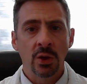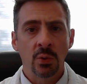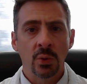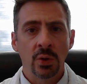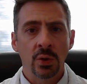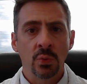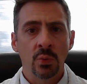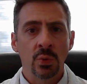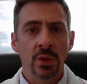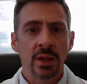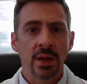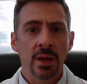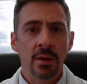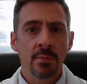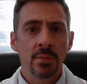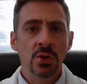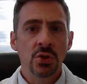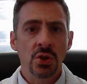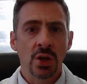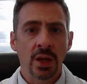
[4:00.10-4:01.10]
imaging
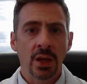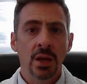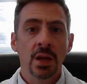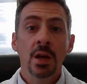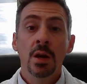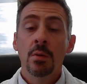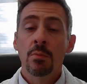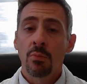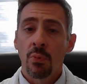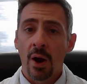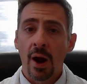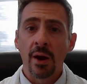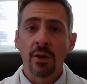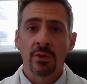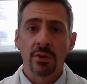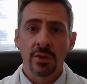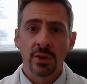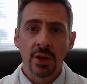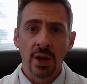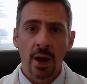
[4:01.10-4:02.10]
prior to the
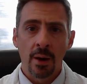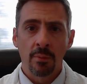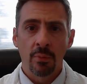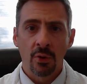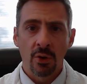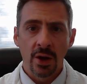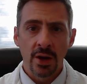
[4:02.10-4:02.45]
operation.